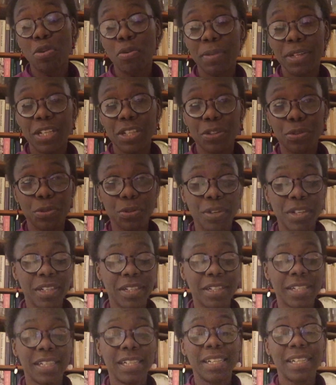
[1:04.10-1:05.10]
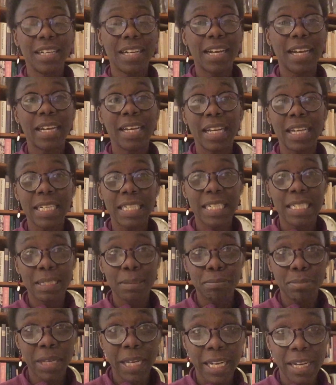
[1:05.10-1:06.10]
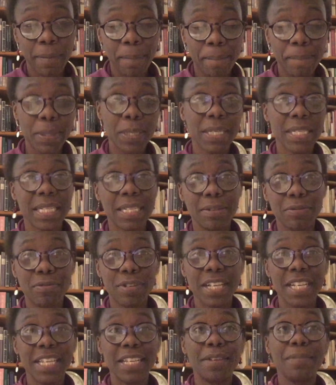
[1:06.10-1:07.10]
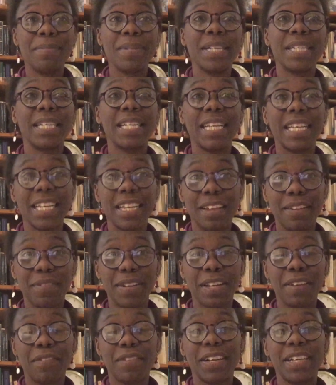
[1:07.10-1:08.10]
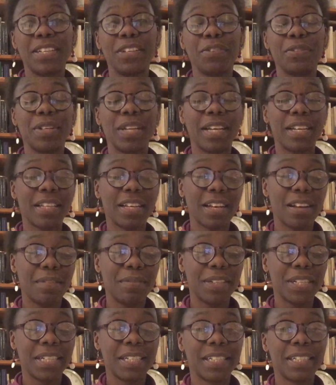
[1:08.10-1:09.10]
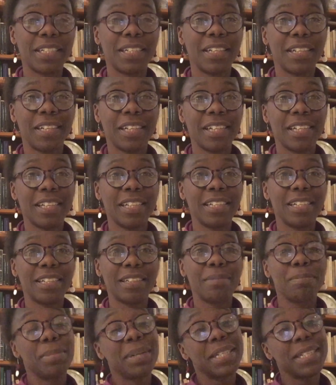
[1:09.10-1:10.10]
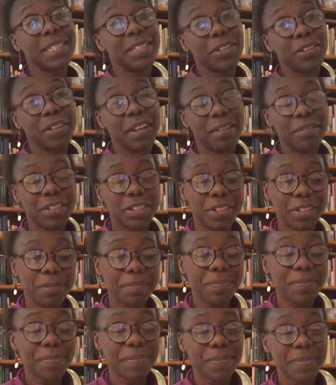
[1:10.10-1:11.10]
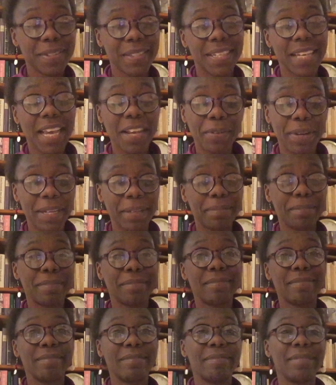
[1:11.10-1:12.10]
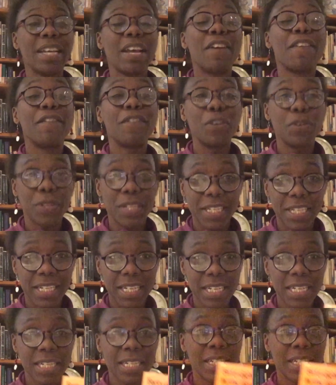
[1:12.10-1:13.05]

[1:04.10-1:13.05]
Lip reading: mature, I can pick up books and read them even if I don't like the cover. But I don't have to. Anyway, focusing.